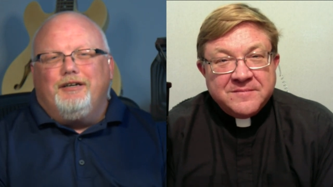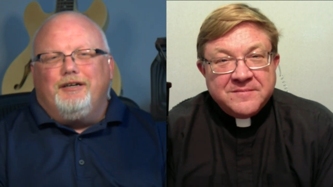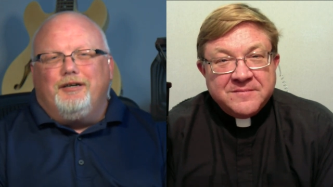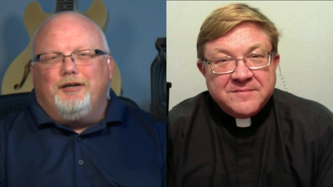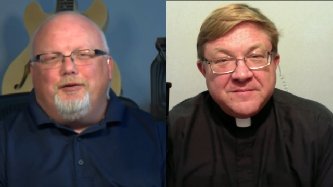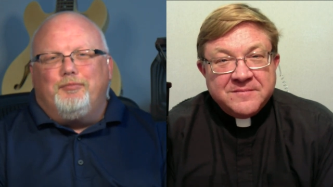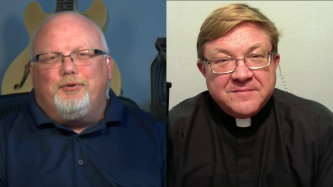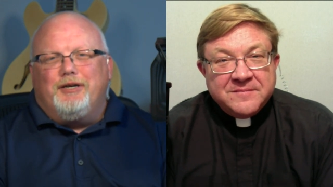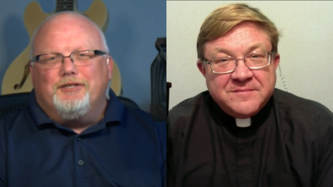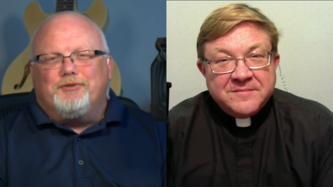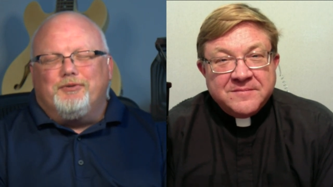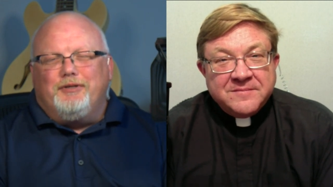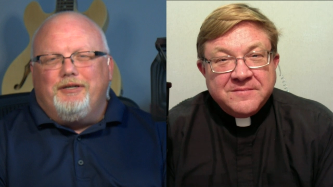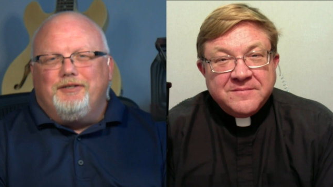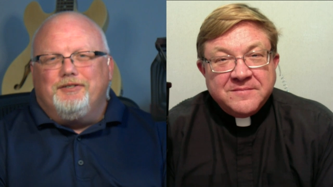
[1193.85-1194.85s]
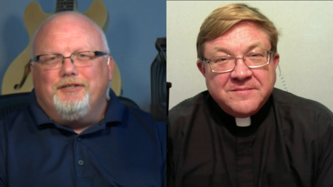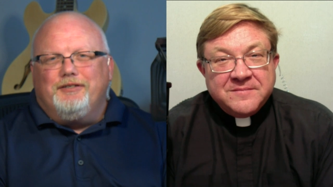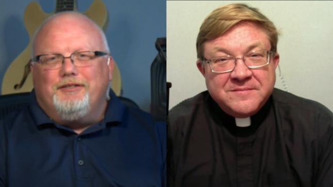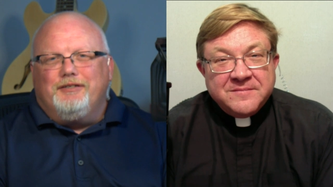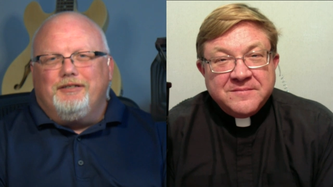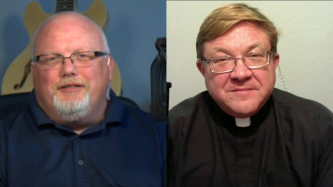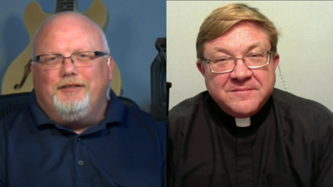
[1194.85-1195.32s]
Speaker 1: a press release
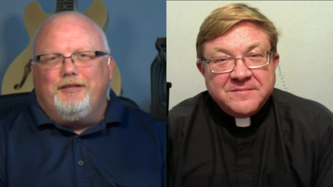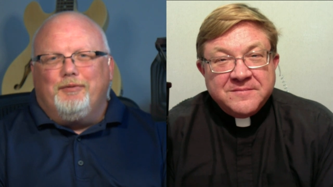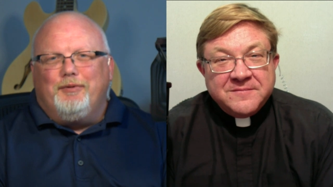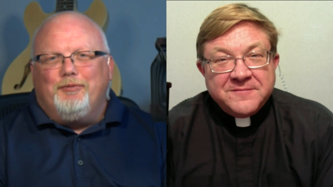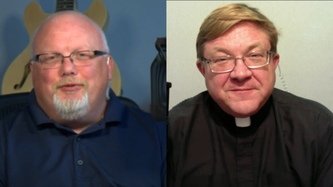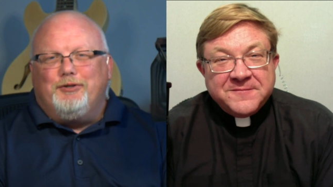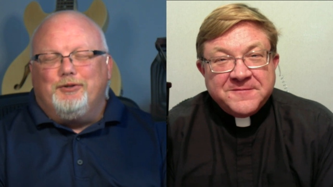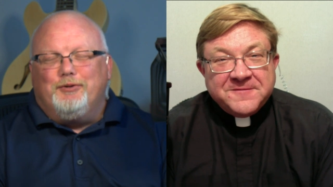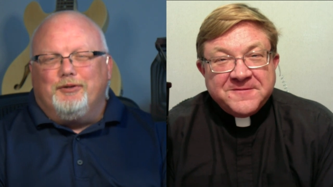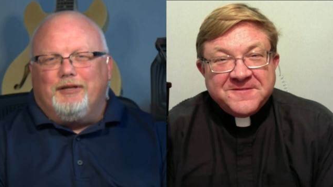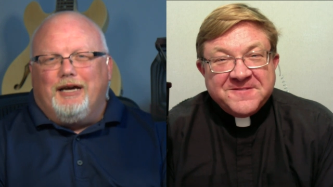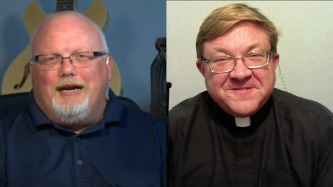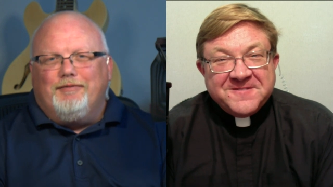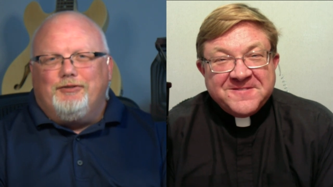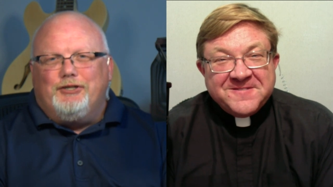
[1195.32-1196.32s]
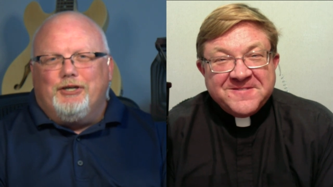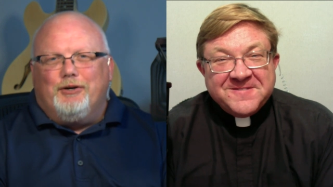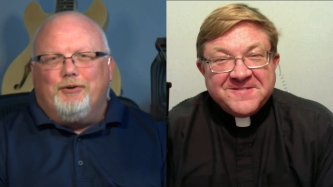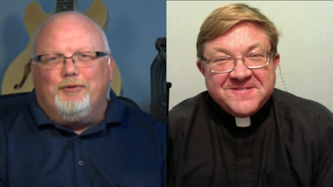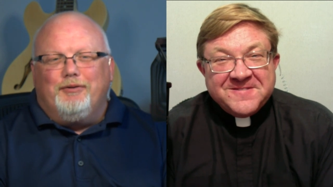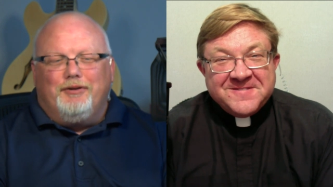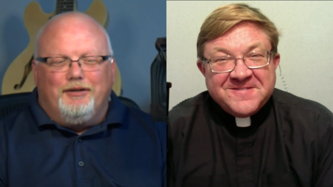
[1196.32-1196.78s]
and that we would do a live
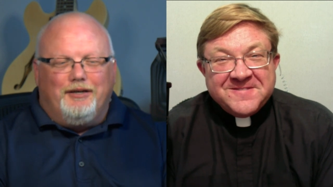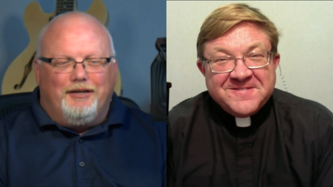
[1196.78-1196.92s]
show.